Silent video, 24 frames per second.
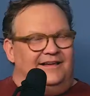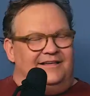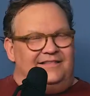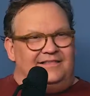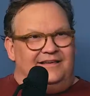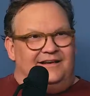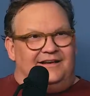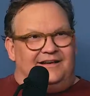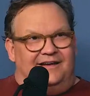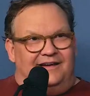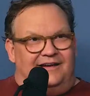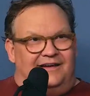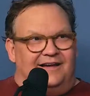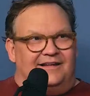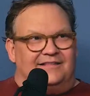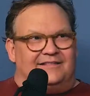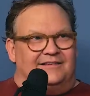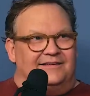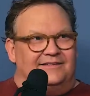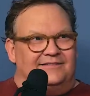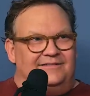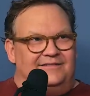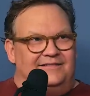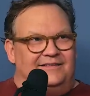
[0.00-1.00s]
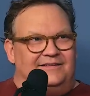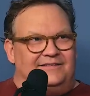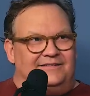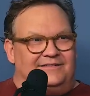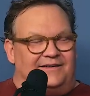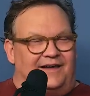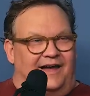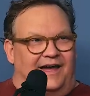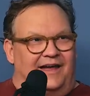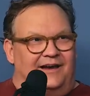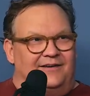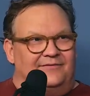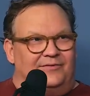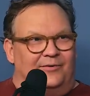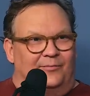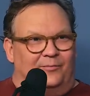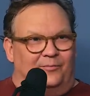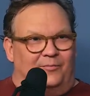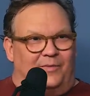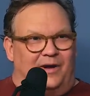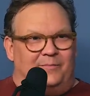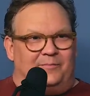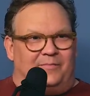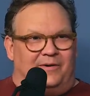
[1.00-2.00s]
think I got the sign
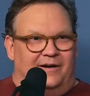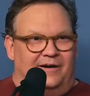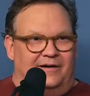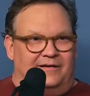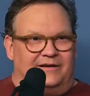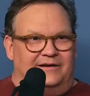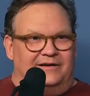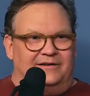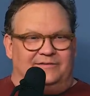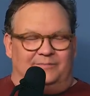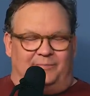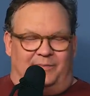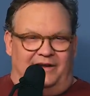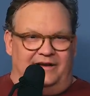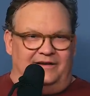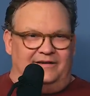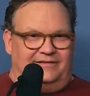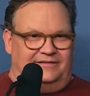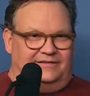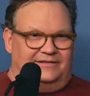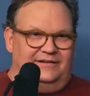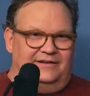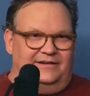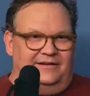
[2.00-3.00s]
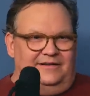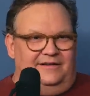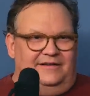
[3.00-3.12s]
from my parking space.